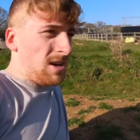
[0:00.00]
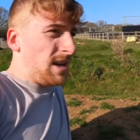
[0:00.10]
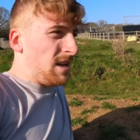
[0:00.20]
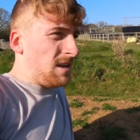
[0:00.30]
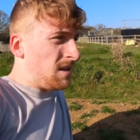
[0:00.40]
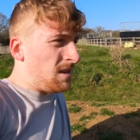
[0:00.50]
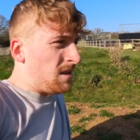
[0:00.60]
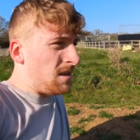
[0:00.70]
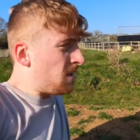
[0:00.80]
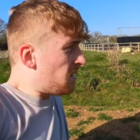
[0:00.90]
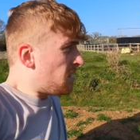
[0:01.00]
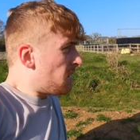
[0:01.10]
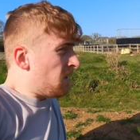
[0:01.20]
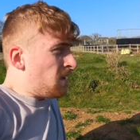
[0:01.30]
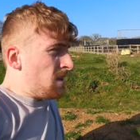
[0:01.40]
Right.
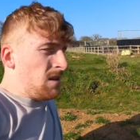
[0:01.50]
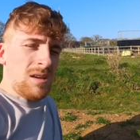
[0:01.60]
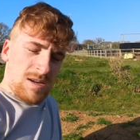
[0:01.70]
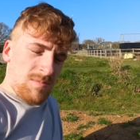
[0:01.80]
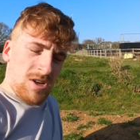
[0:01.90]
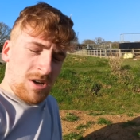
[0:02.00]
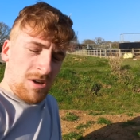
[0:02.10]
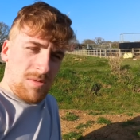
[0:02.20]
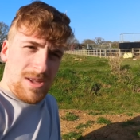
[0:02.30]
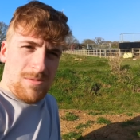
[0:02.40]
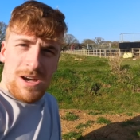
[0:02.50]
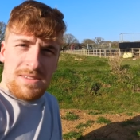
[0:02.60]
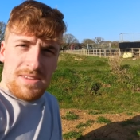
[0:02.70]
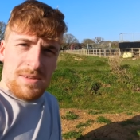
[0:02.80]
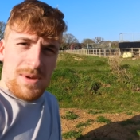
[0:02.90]
I'm not going to be
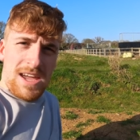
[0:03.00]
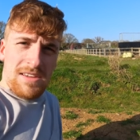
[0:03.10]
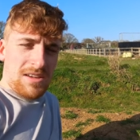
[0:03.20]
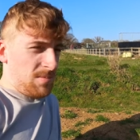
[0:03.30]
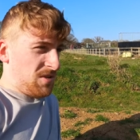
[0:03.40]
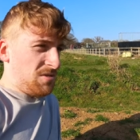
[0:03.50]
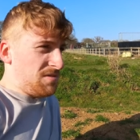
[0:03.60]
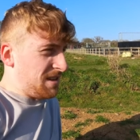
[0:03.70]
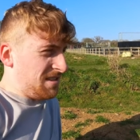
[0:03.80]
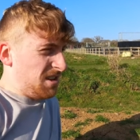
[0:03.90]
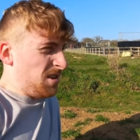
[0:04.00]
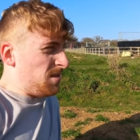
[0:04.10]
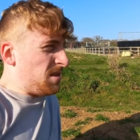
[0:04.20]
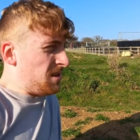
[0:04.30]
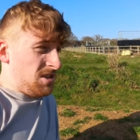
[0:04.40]
one to make some sort of
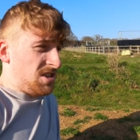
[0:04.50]
excuse.